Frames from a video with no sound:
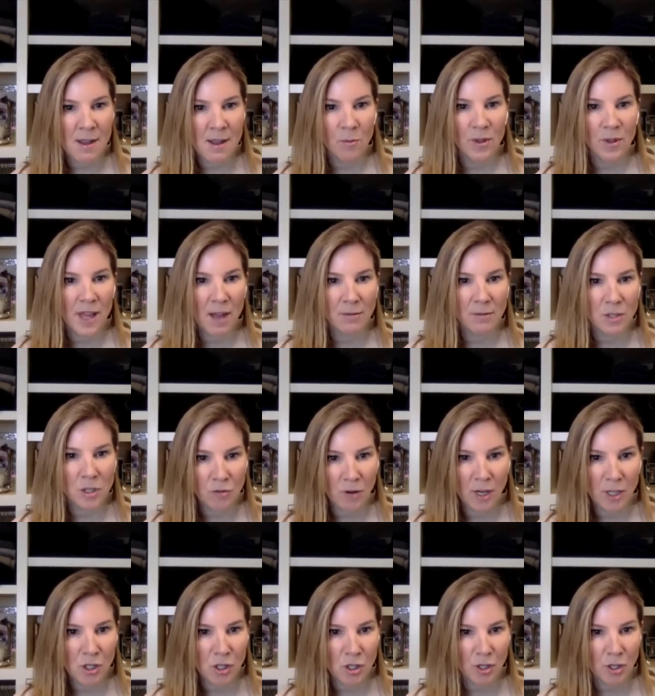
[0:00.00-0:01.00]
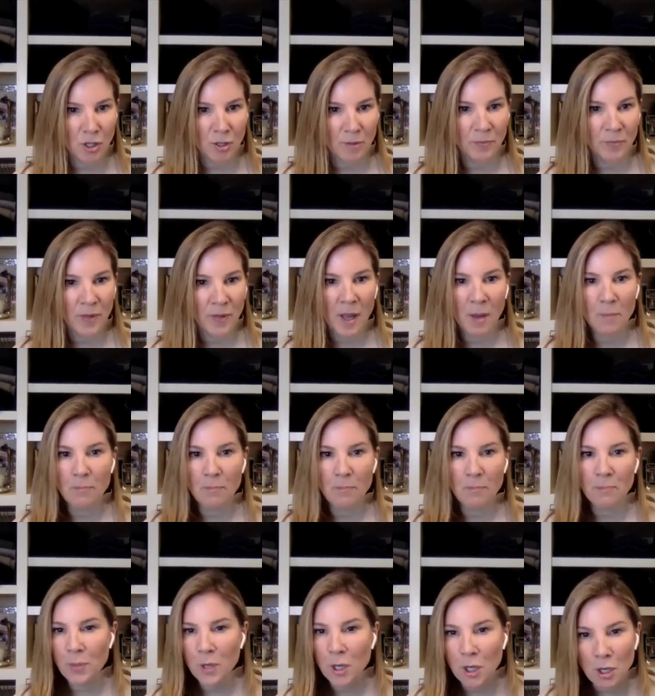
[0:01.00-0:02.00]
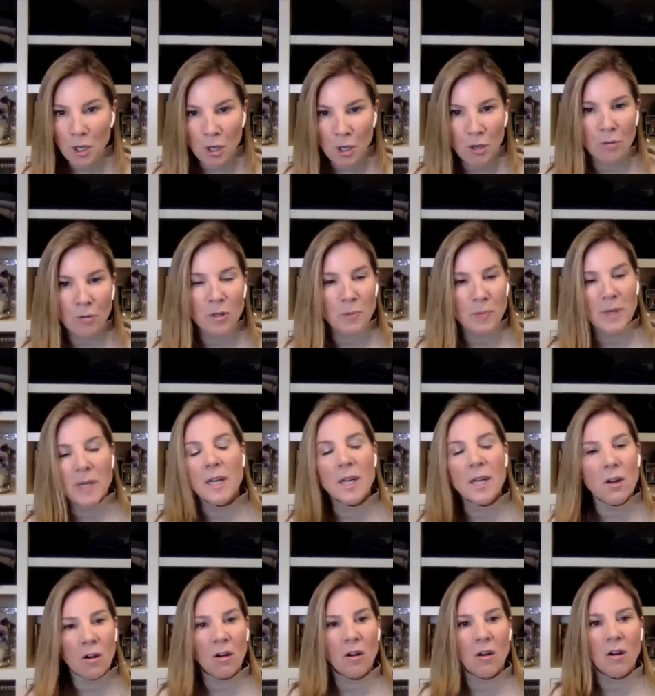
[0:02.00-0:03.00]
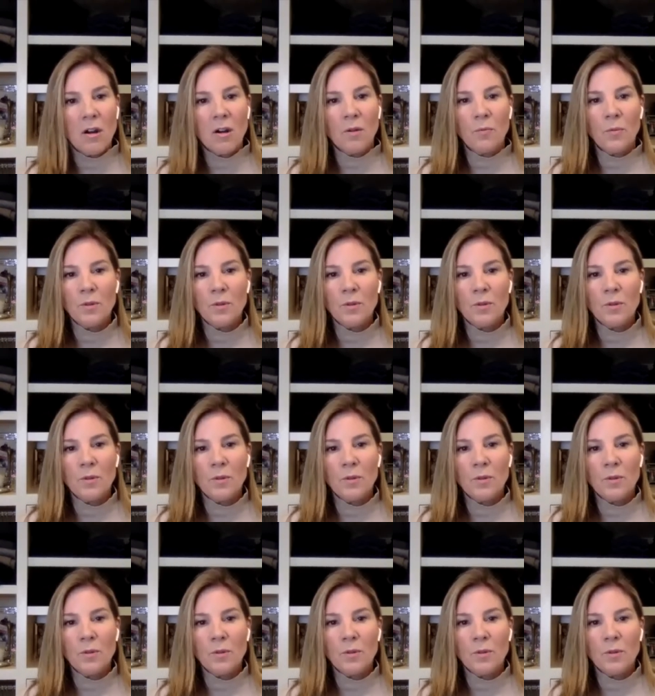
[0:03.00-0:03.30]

without structure, a huge beating heart